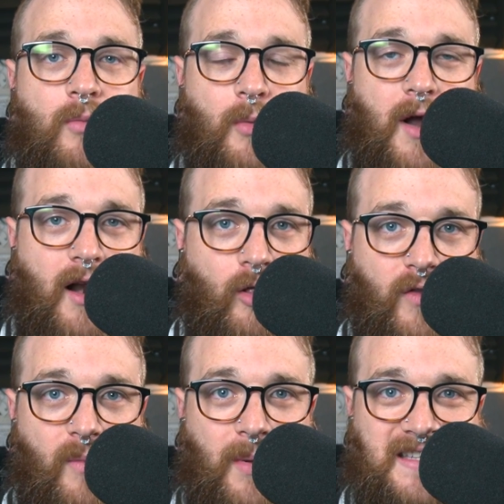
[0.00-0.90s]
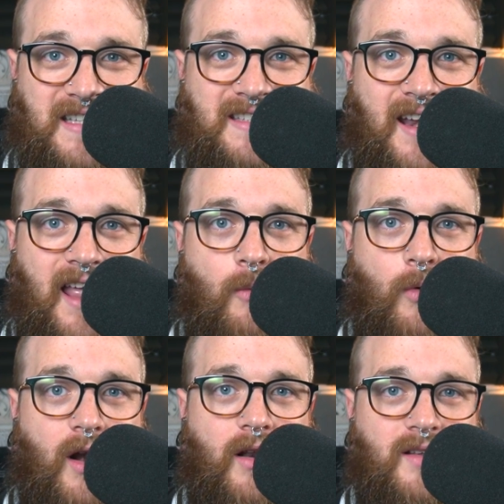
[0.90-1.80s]
But we got to learn the basics today.
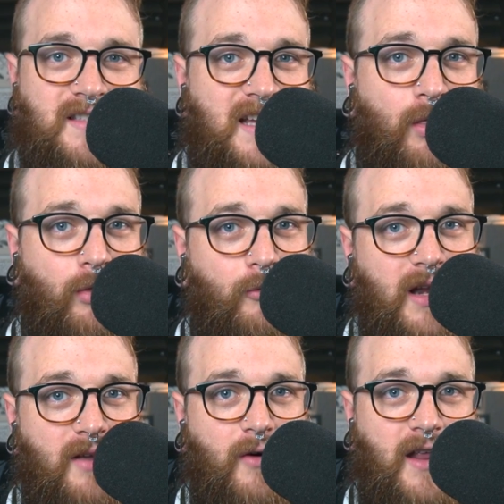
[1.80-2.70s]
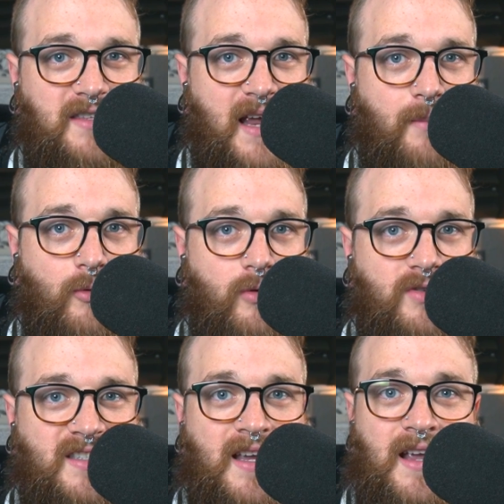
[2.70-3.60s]
We're going to see three different
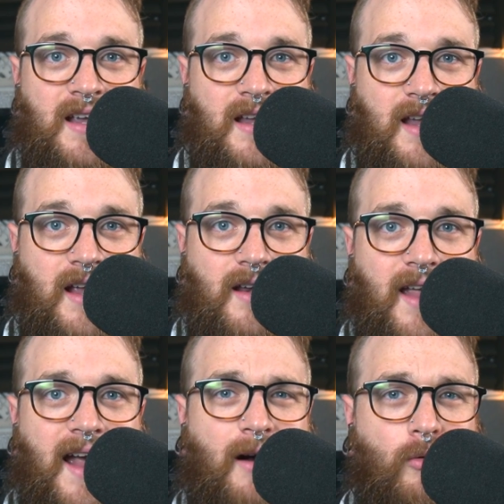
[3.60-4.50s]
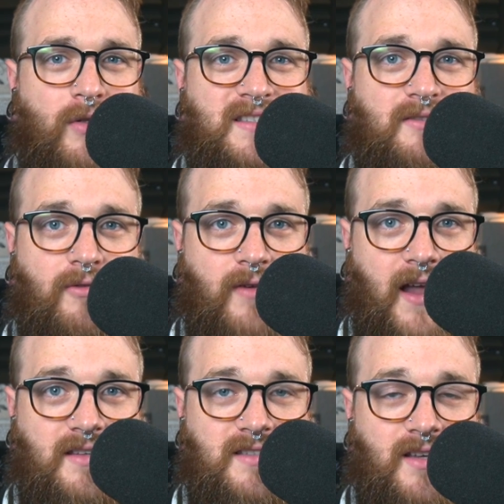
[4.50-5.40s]
examples and how this
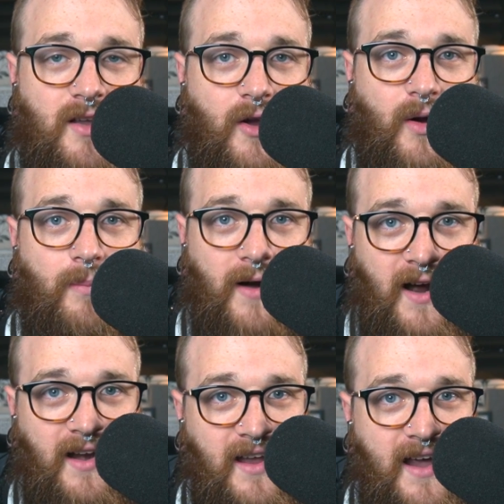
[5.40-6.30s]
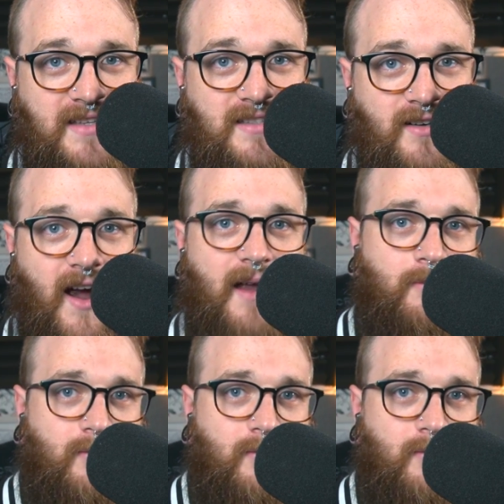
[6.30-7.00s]
affects your podcast. All right,